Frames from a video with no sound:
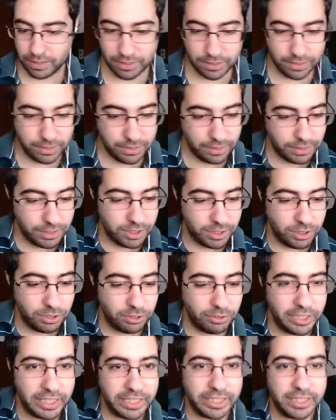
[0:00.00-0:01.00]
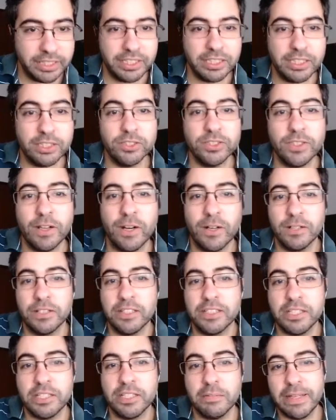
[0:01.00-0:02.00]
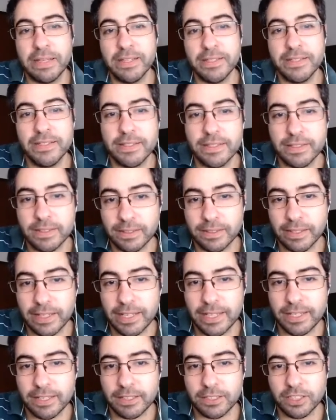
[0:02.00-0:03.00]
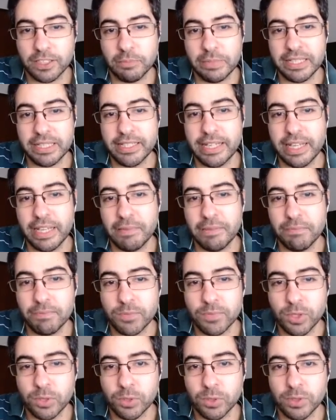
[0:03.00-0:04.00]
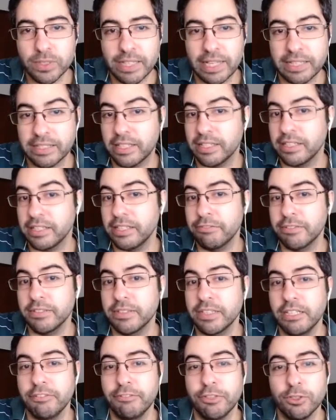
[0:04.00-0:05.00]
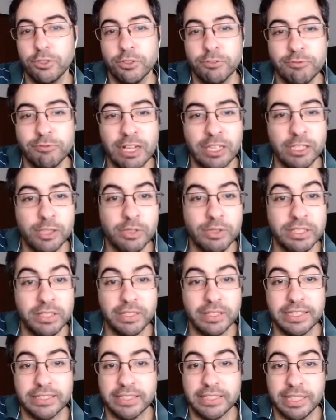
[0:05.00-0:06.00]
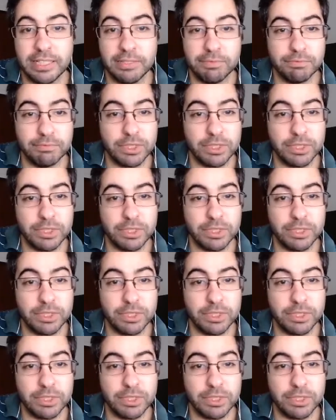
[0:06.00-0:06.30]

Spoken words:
It's a really good early to mid game tool that can even give you value in the late game.